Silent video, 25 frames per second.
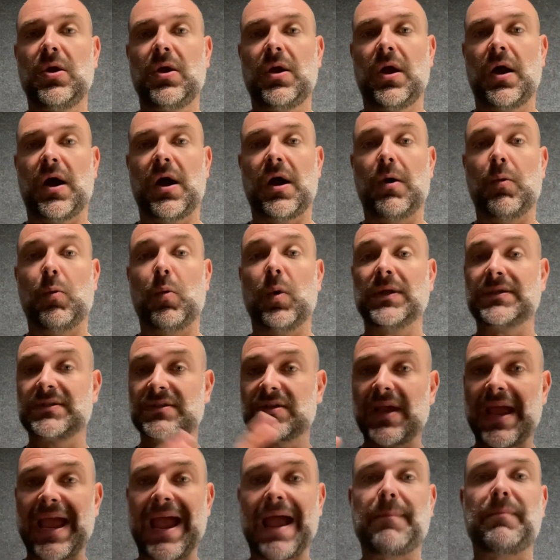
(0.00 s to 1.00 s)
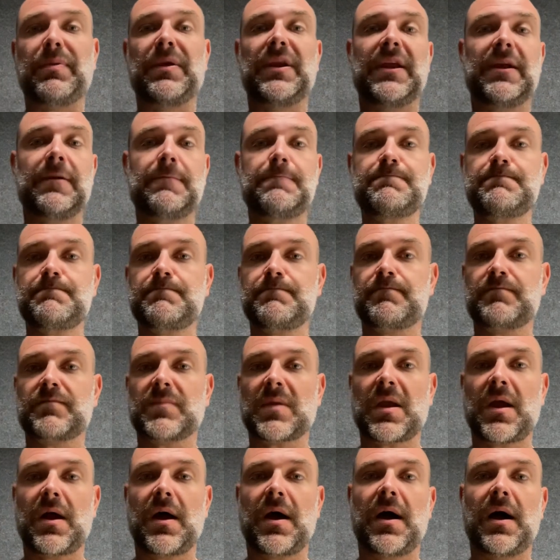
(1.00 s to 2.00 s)
what's happening
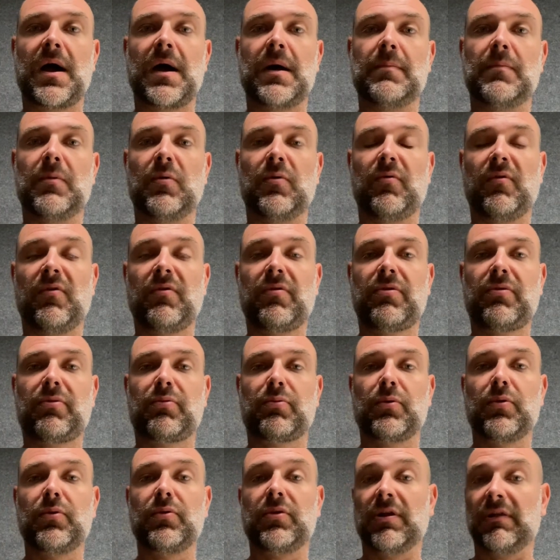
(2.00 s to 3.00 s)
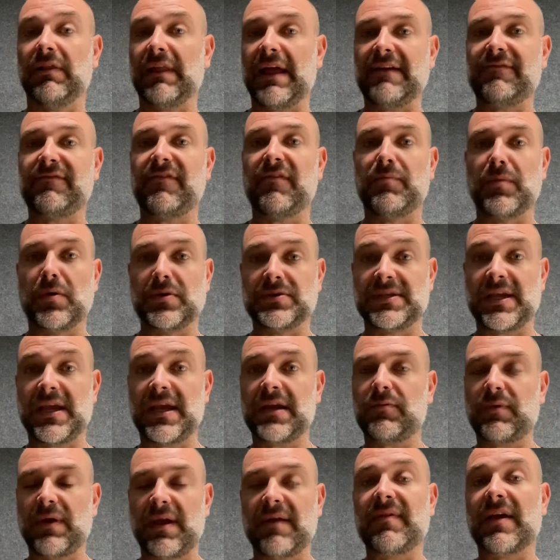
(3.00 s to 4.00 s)
through the life of
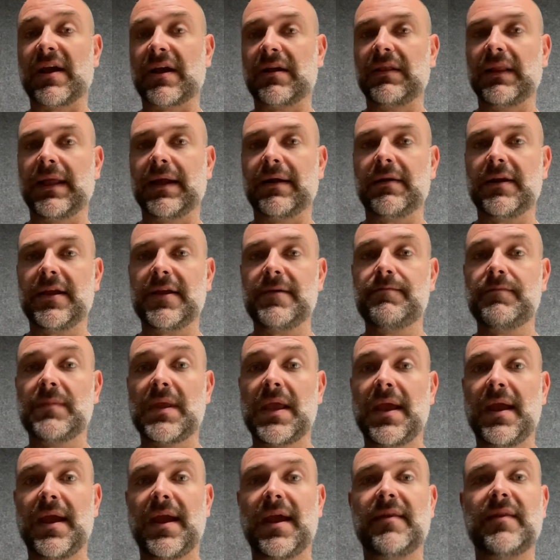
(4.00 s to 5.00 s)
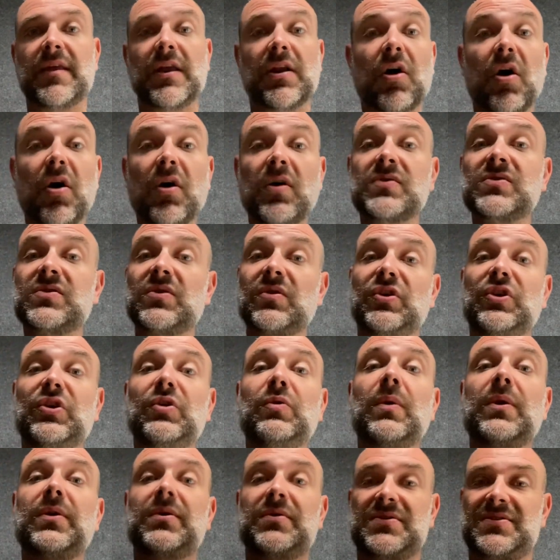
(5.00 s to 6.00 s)
Mosaic. We have that clarity. And then also
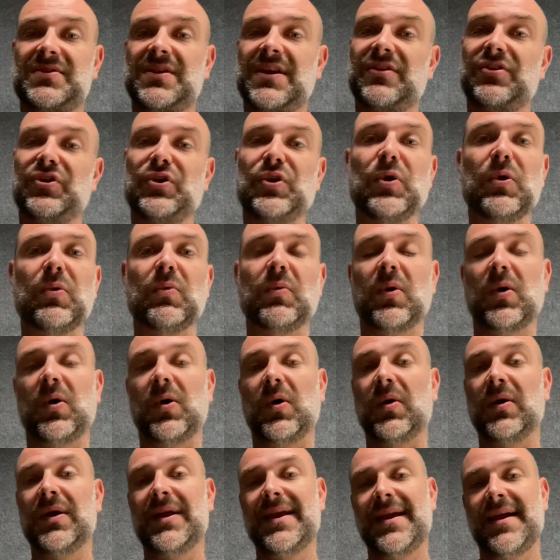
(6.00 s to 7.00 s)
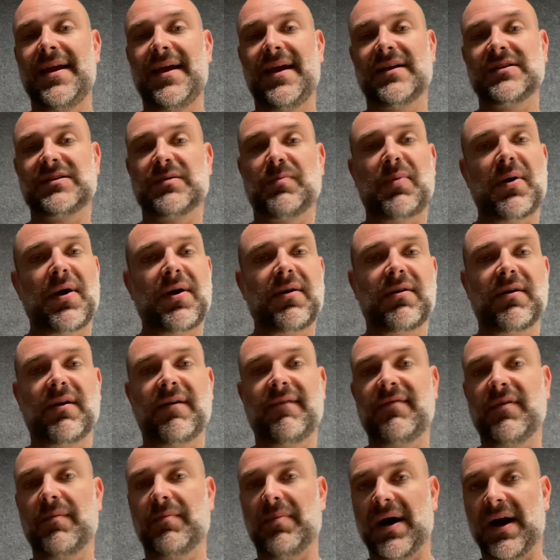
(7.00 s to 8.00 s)
you understand your role as a part
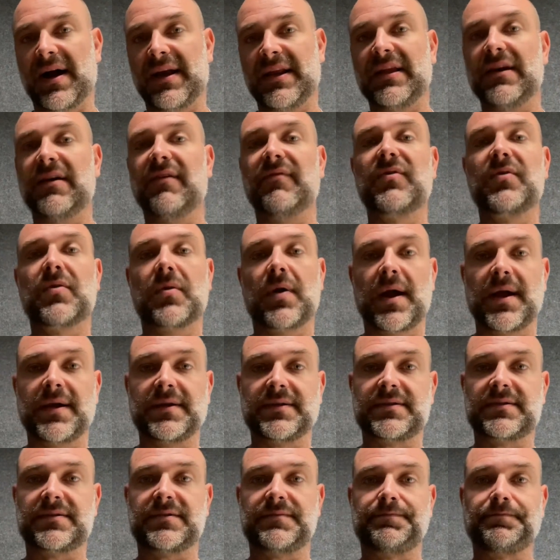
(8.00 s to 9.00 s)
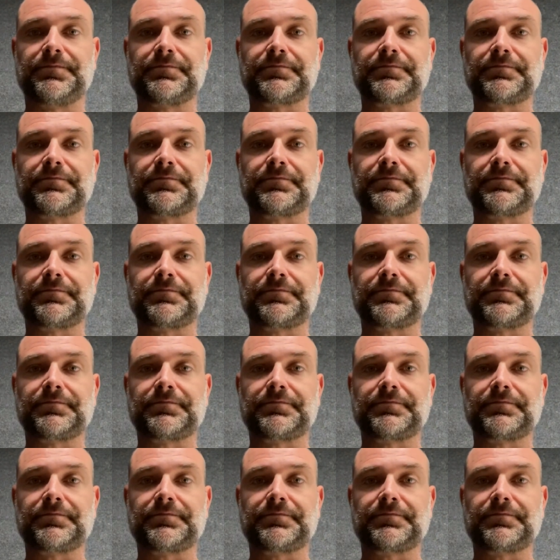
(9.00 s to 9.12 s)
of the body of Christ.